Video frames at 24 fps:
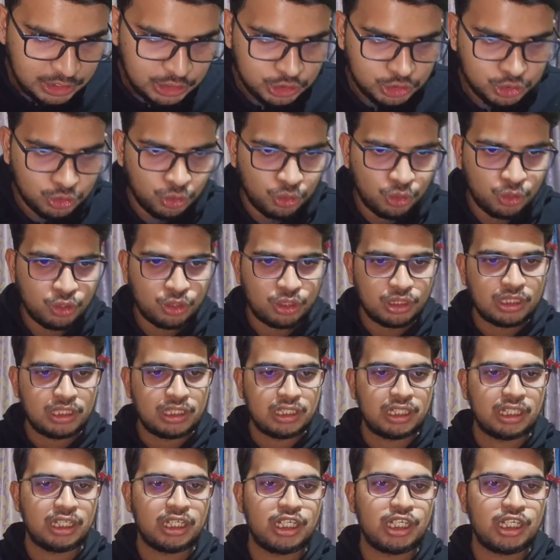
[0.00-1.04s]
So
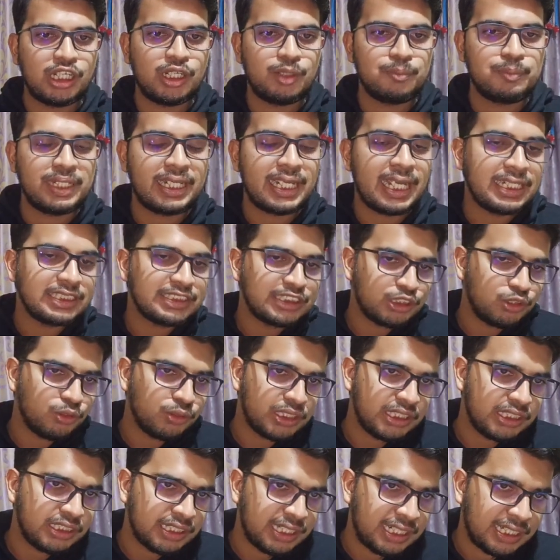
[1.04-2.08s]
Mikhail
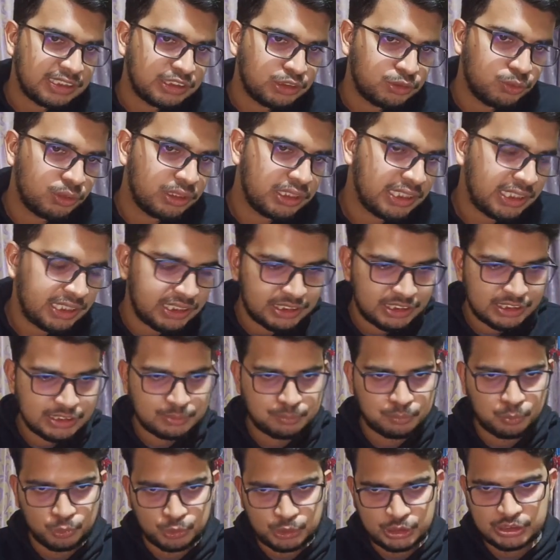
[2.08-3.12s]
Chigorin actually in this
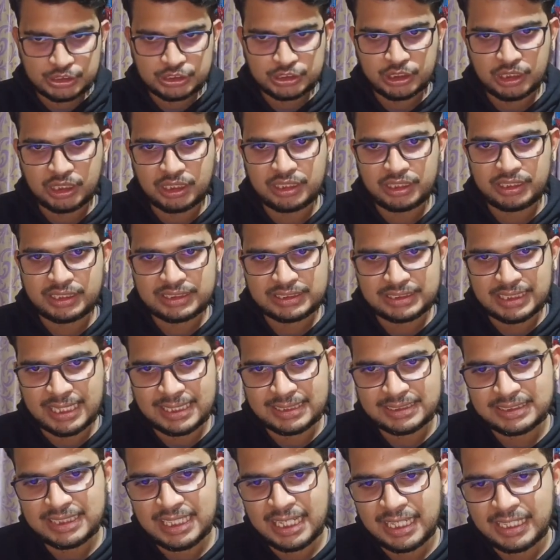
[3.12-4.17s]
position
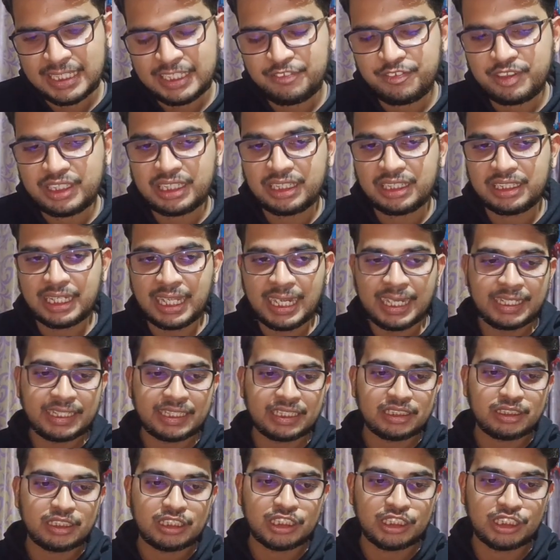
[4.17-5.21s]
decides that he will
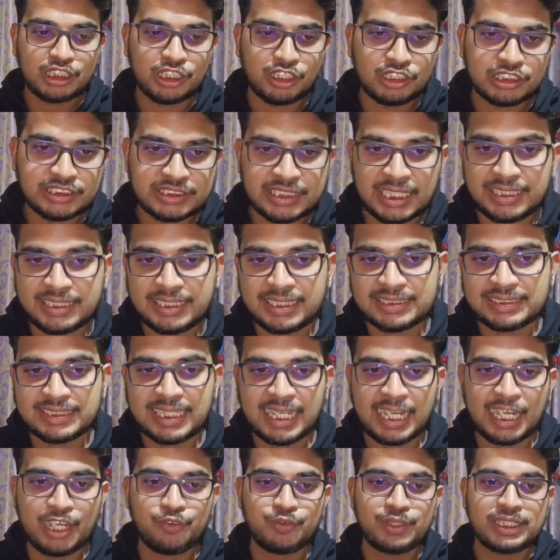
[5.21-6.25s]
let Steinitz
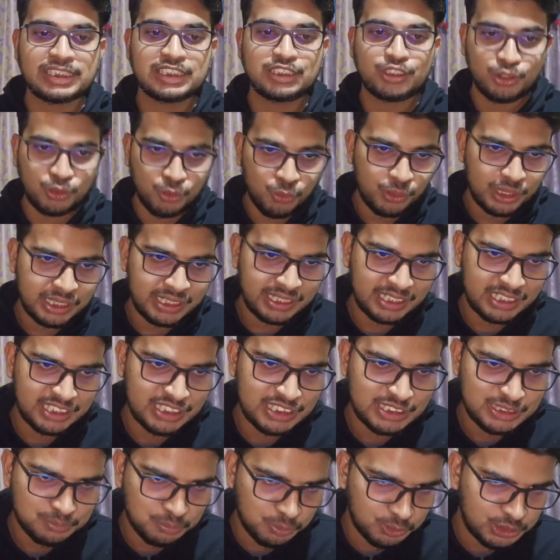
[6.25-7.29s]
have his glory in
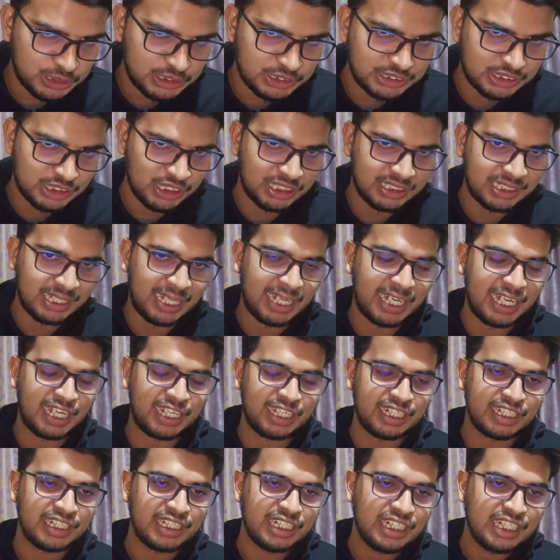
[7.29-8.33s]
this position,
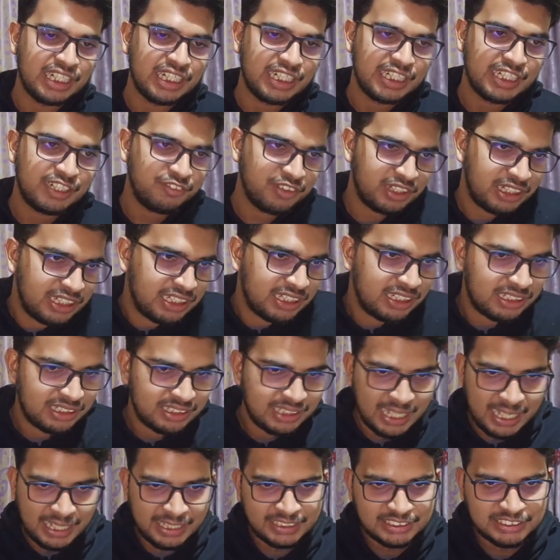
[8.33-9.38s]
and he will
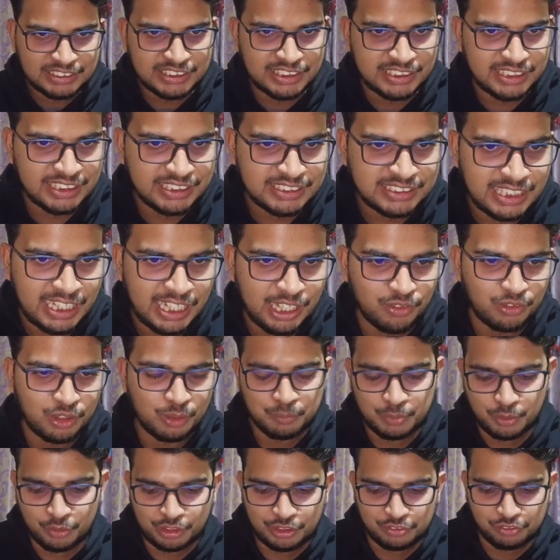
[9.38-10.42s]
let Steinitz have a
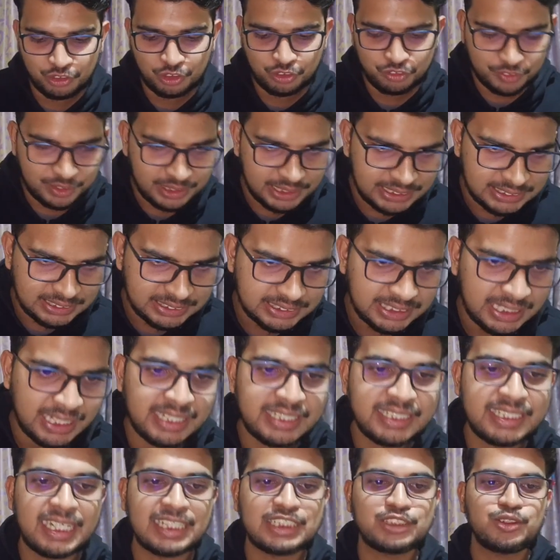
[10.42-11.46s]
beautiful finish,
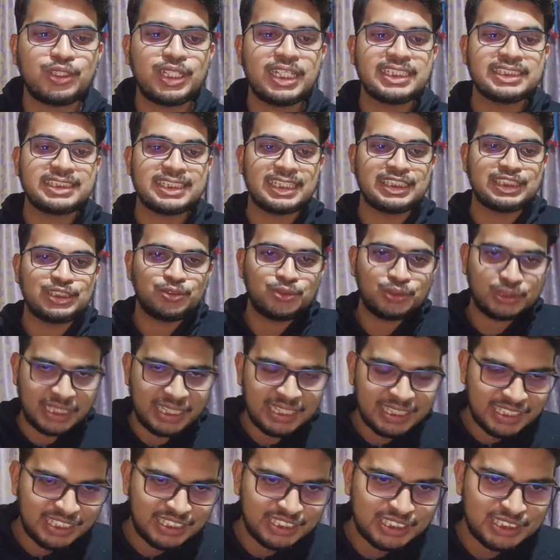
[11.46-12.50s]
and he actually decides to
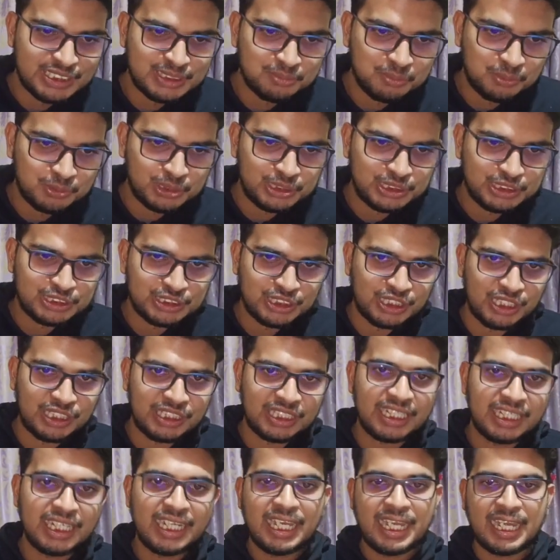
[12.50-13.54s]
take in this
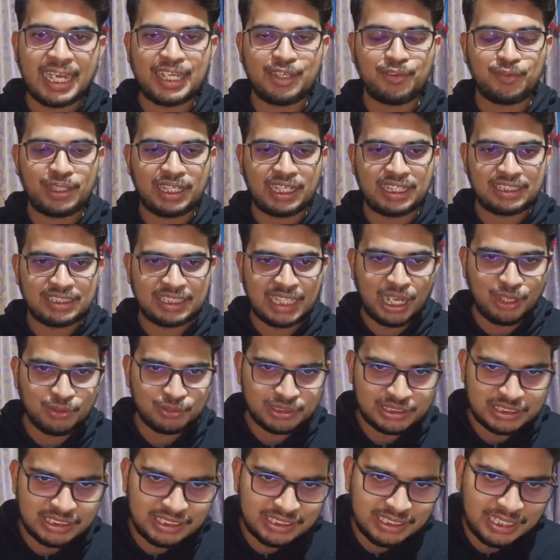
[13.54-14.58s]
position. And you can now
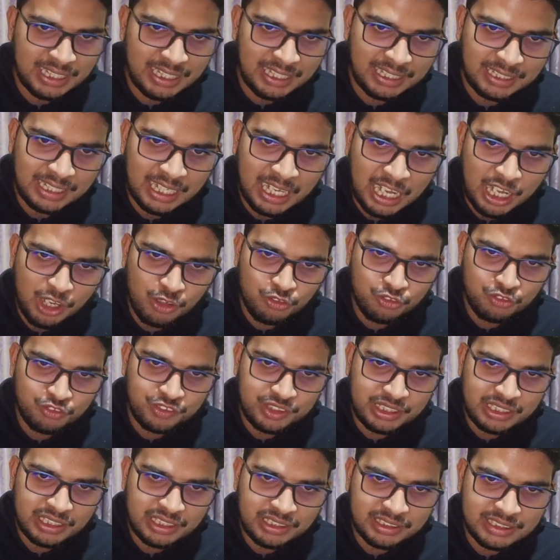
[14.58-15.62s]
see that how
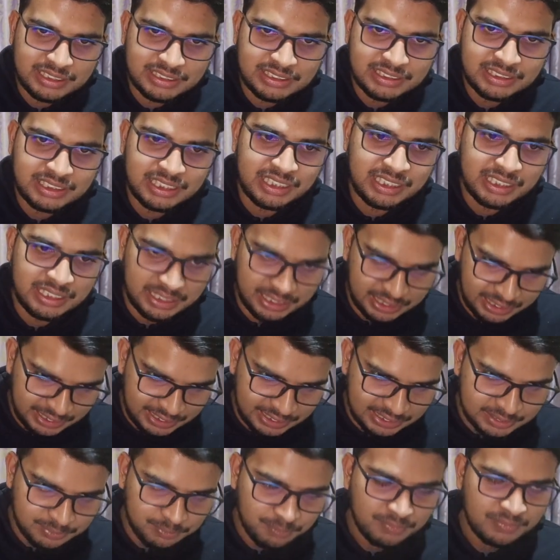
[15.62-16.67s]
weak this king
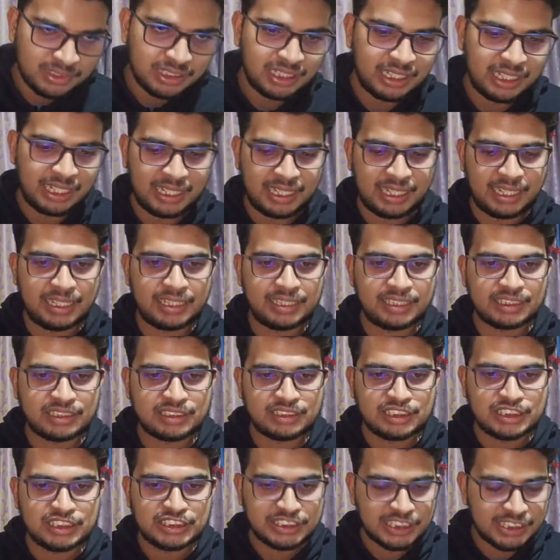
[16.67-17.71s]
is, and
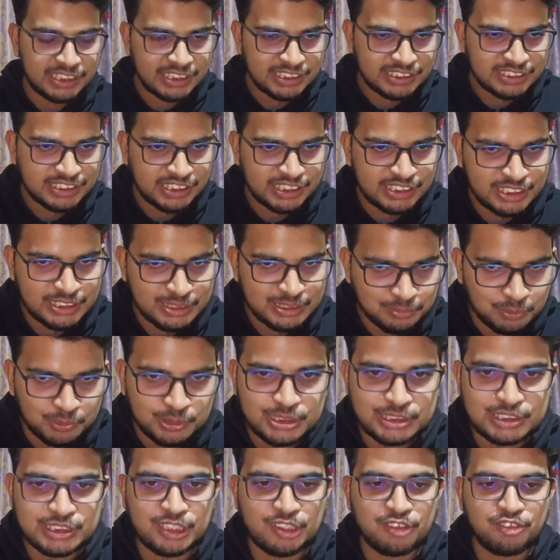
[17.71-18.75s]
Steinitz in this
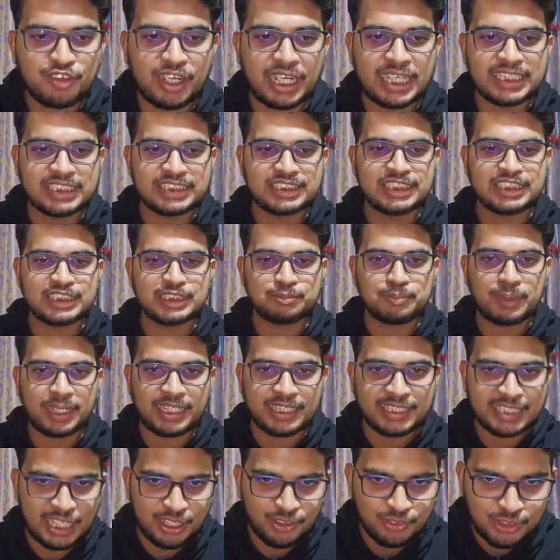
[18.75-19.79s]
position finds this
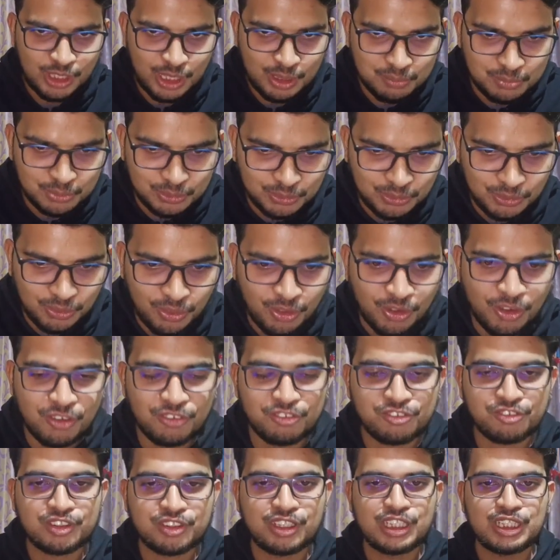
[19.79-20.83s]
spectacular move
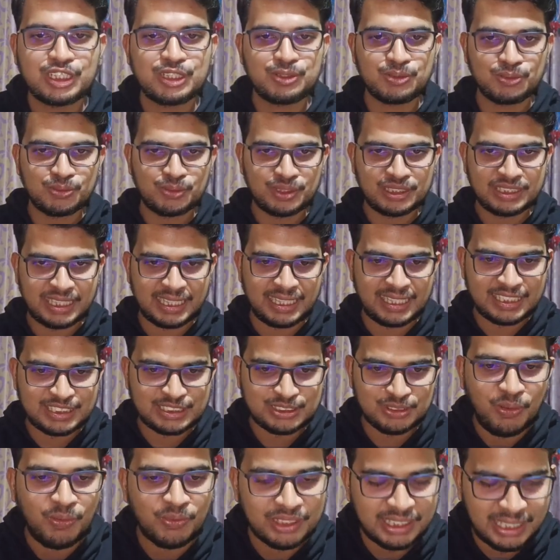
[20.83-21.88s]
of rook
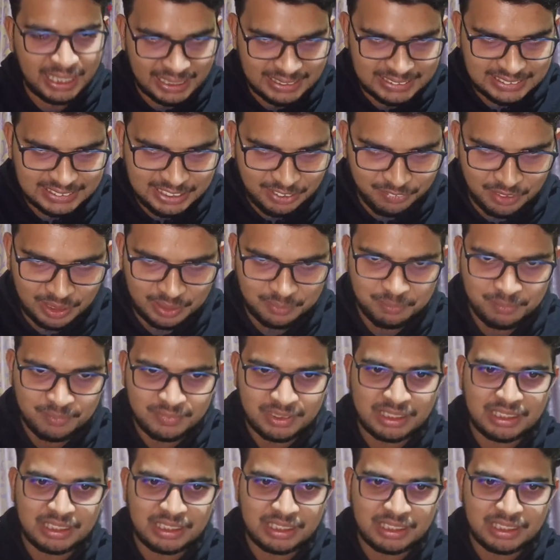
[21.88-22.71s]
takes on h7.